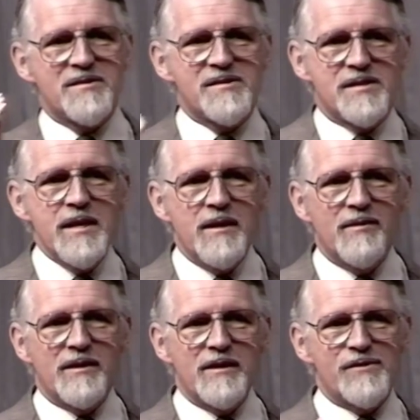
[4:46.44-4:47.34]
to see
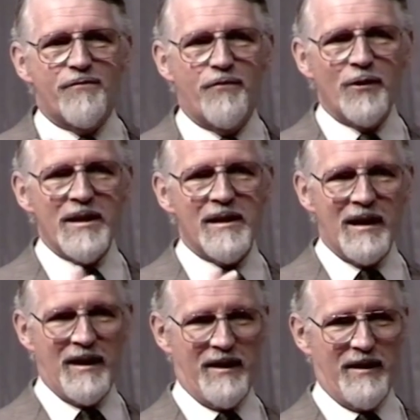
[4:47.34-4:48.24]
that it's fully
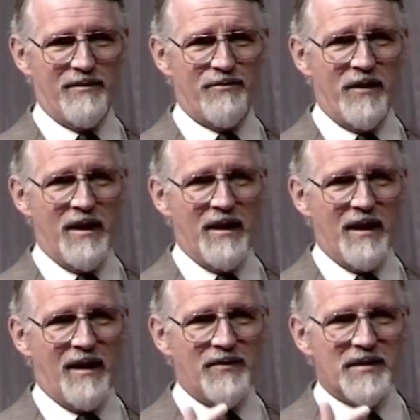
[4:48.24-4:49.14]
alive
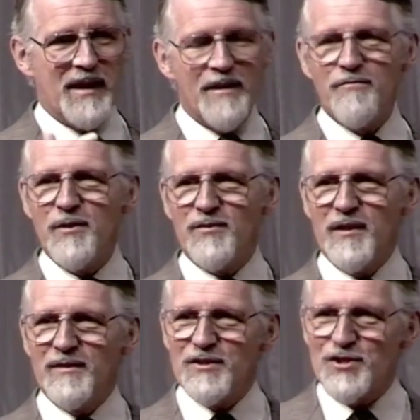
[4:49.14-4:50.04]
and that
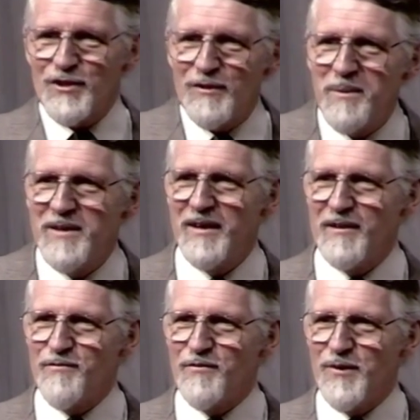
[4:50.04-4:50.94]
everything that should have been
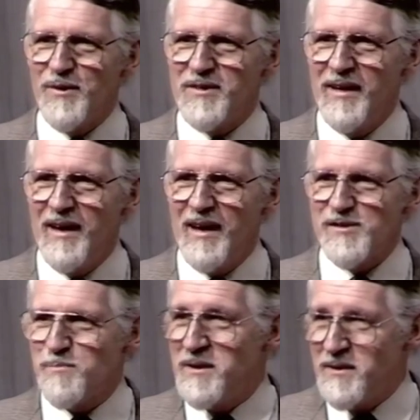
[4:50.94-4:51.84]
done for it
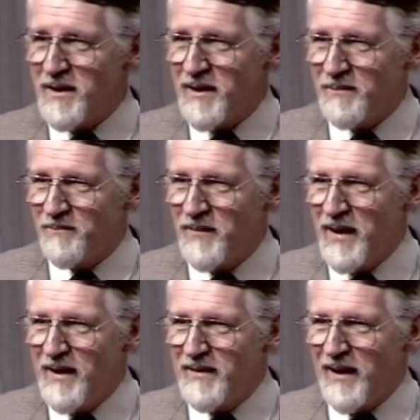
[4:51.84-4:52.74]
has been done.
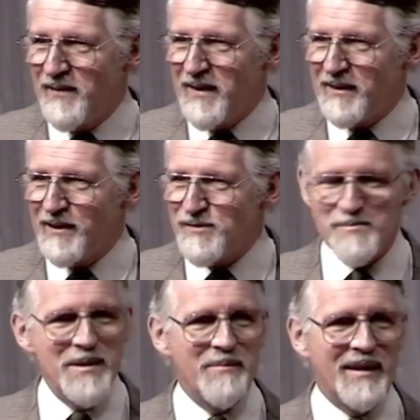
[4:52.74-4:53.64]
Now that gives
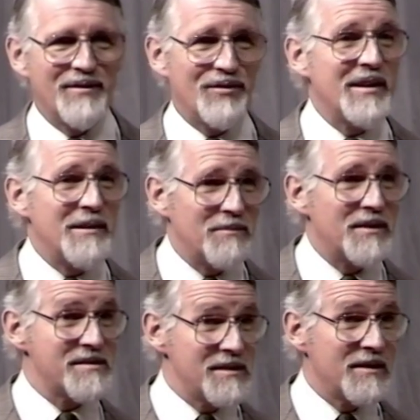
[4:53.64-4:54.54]
me my theme,
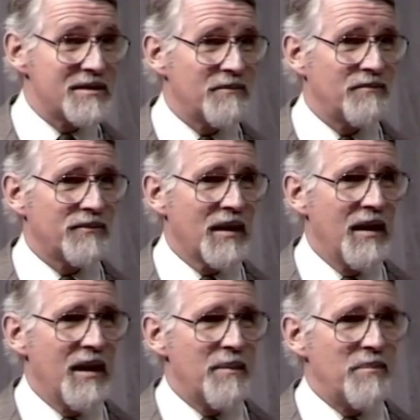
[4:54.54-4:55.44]
doesn't it?
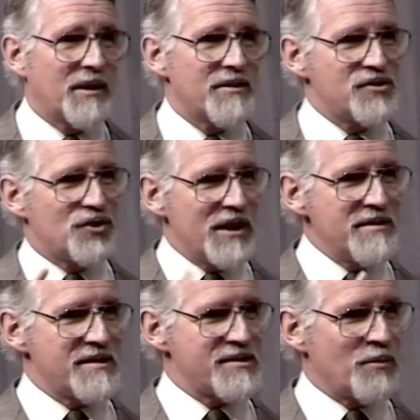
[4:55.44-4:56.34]
Because
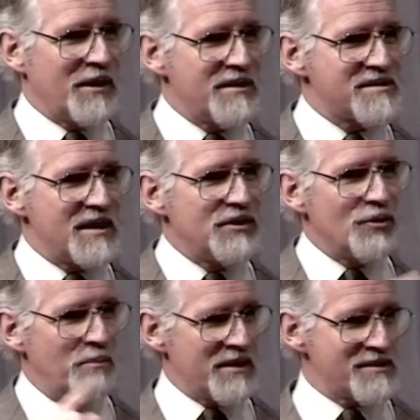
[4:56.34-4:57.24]
Jesus, when he said
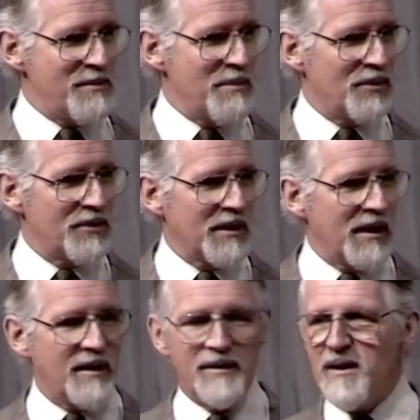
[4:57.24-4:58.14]
you must be born
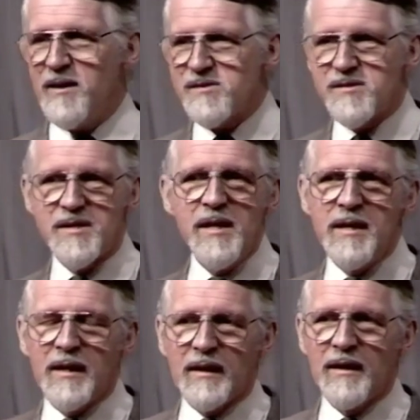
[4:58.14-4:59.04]
again, is
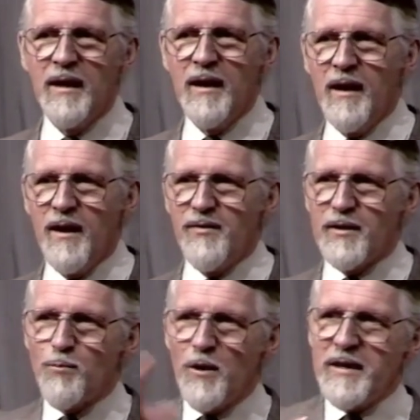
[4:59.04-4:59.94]
saying
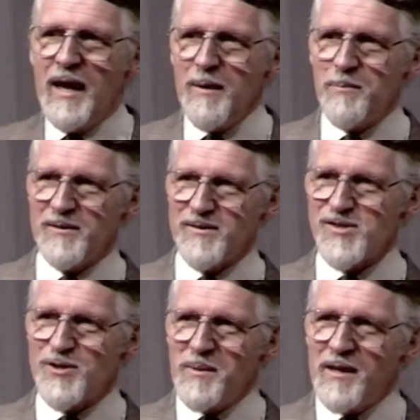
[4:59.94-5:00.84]
that what
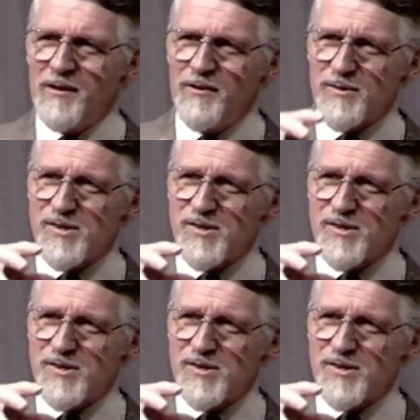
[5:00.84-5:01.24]
happens to begin your